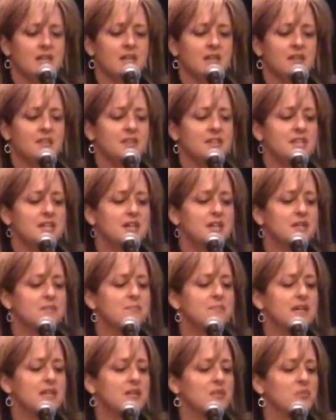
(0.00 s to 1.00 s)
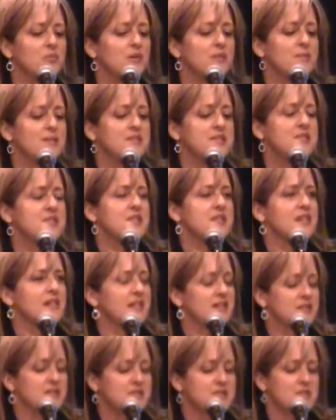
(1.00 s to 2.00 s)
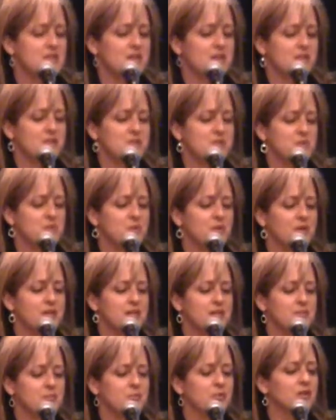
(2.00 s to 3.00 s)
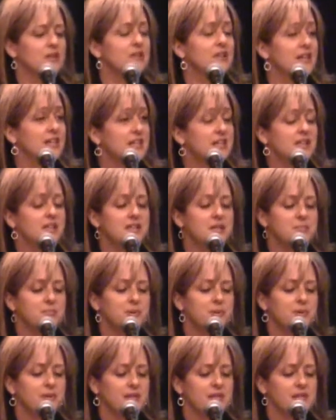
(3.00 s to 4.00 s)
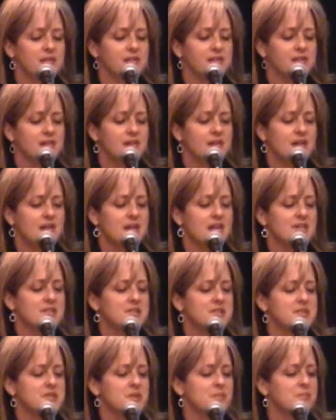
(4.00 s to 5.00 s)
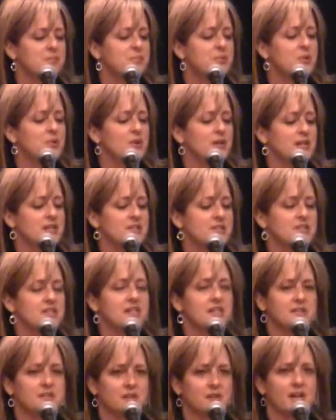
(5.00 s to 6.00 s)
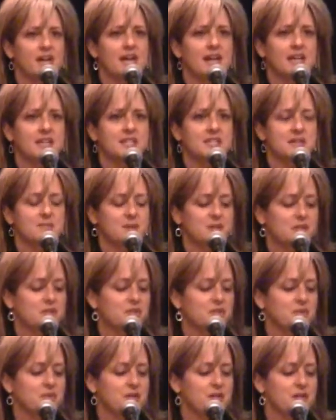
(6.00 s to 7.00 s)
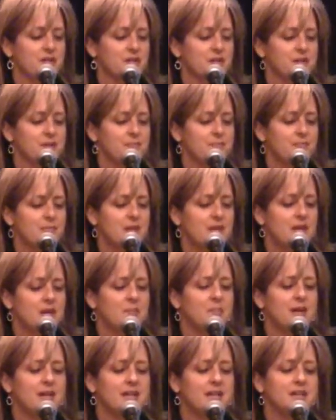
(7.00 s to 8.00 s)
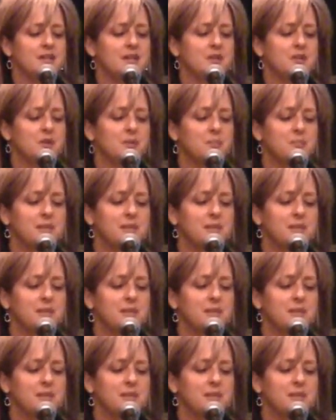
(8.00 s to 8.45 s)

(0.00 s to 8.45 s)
The young men and women sitting in this auditorium were likely bullied at some point in their academic career by another